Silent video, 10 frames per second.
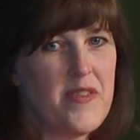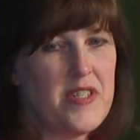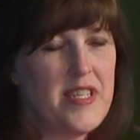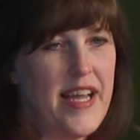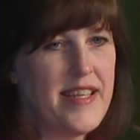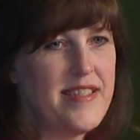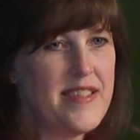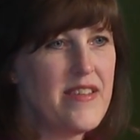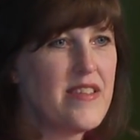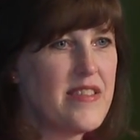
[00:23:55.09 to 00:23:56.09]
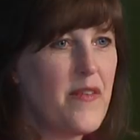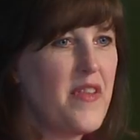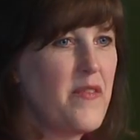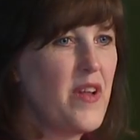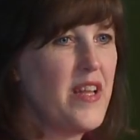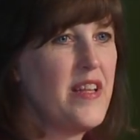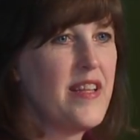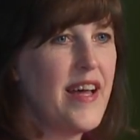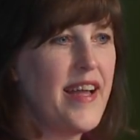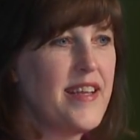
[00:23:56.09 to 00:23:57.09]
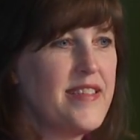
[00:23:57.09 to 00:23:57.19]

marsh tacky so you can see what they really look like.